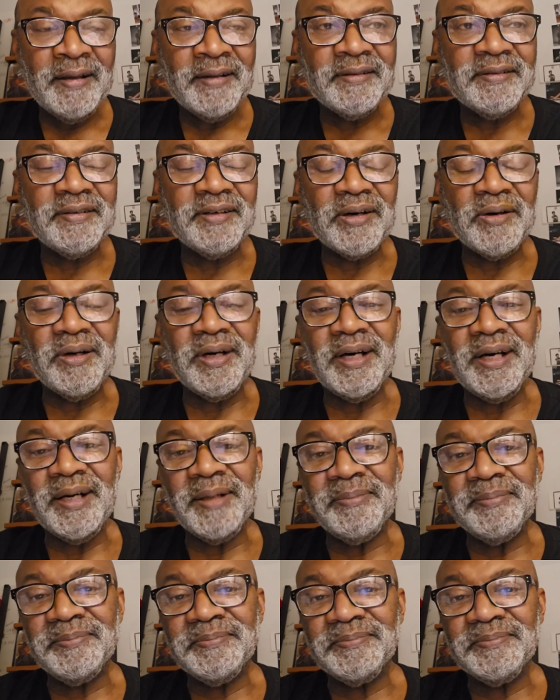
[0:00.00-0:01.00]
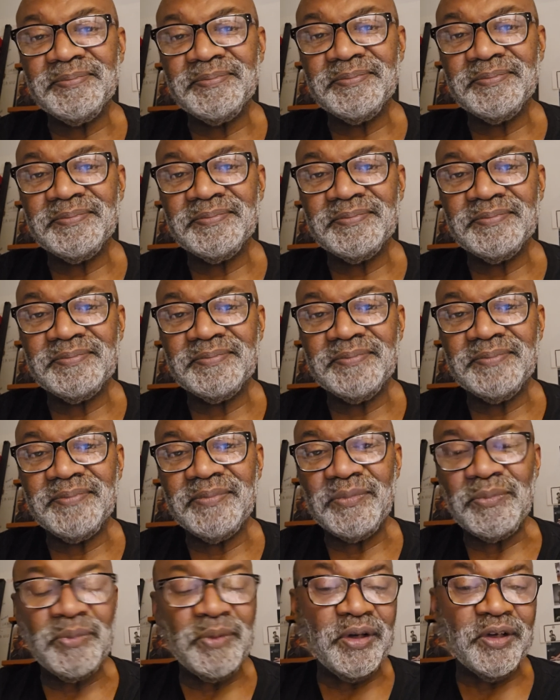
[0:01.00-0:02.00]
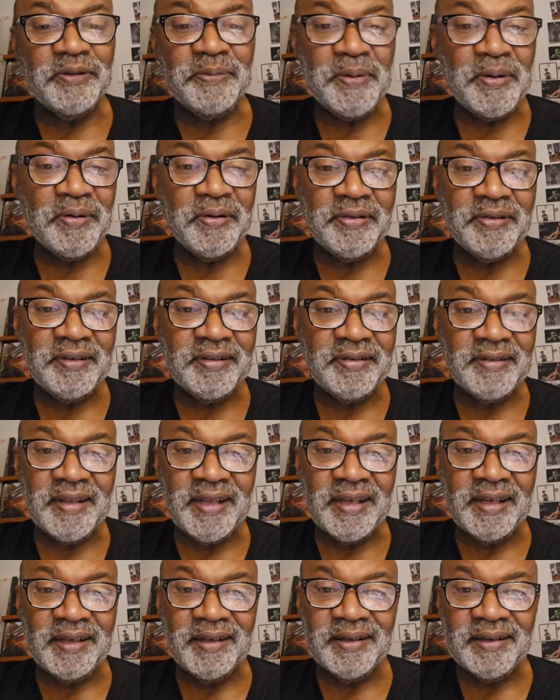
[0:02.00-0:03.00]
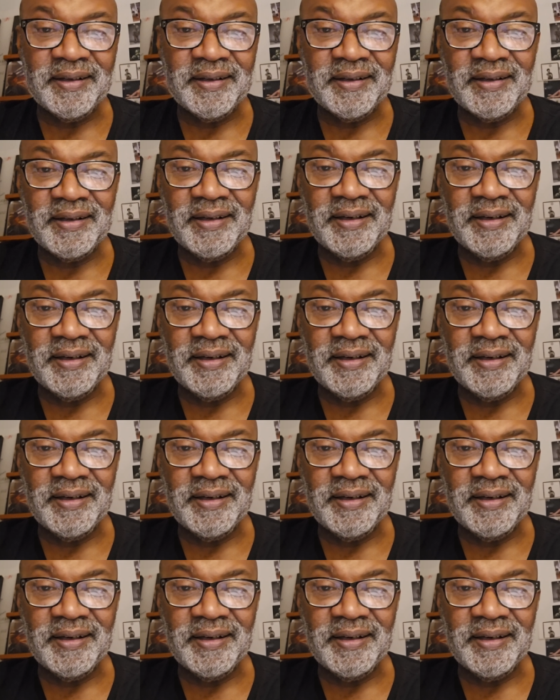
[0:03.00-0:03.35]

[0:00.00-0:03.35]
So we experienced this thing.